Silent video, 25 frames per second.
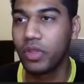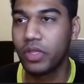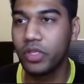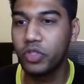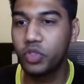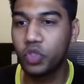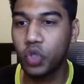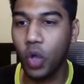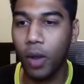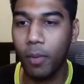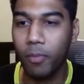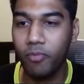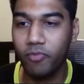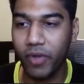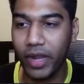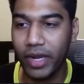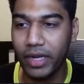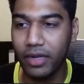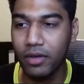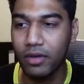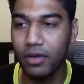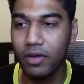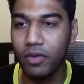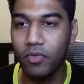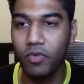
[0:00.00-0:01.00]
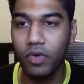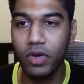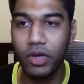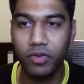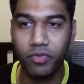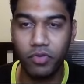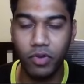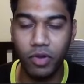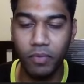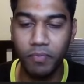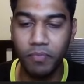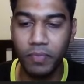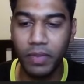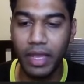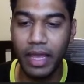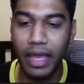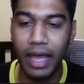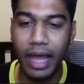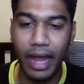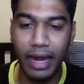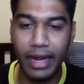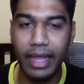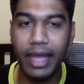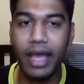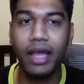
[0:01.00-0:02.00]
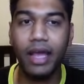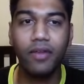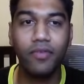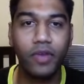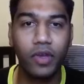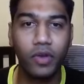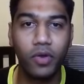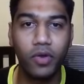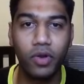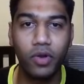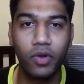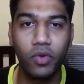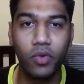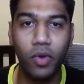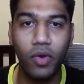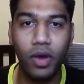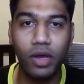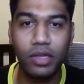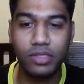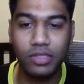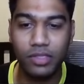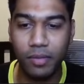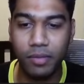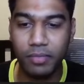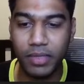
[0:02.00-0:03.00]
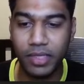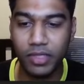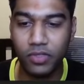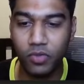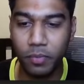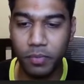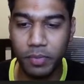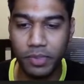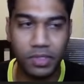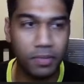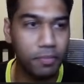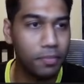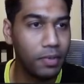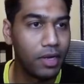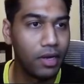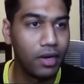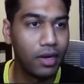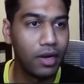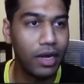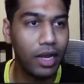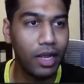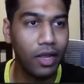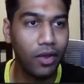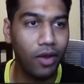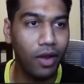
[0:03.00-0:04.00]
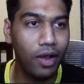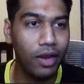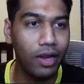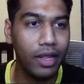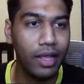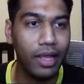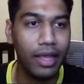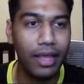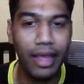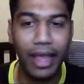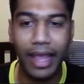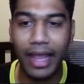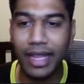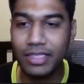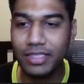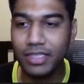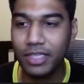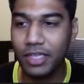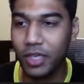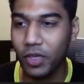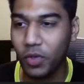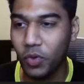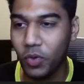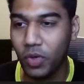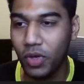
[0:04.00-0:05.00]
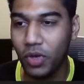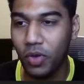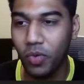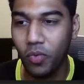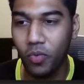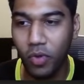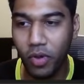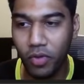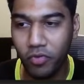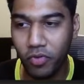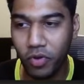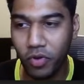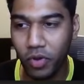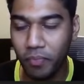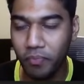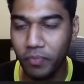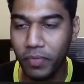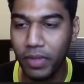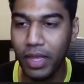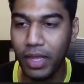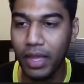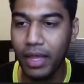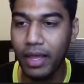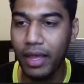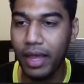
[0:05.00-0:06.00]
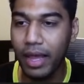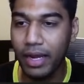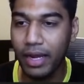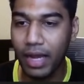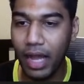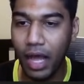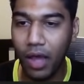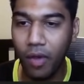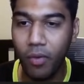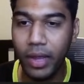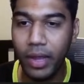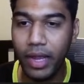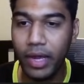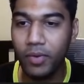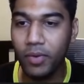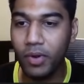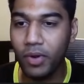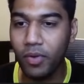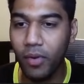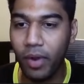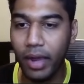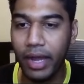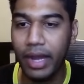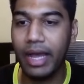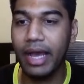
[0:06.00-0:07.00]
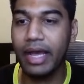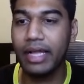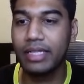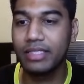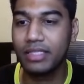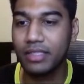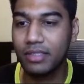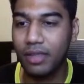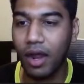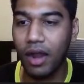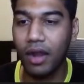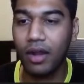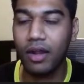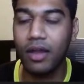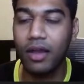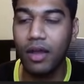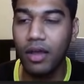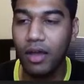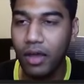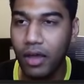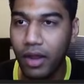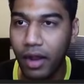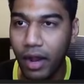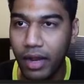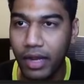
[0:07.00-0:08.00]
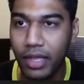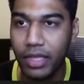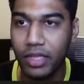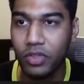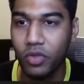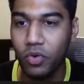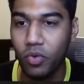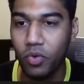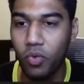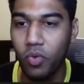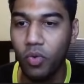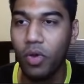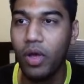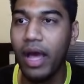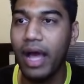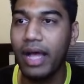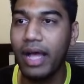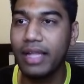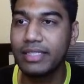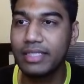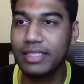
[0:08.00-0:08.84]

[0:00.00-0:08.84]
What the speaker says: the job finder workflow. And here we're going to do something super simple. Click on execute workflow. And now it will go ahead and start running through and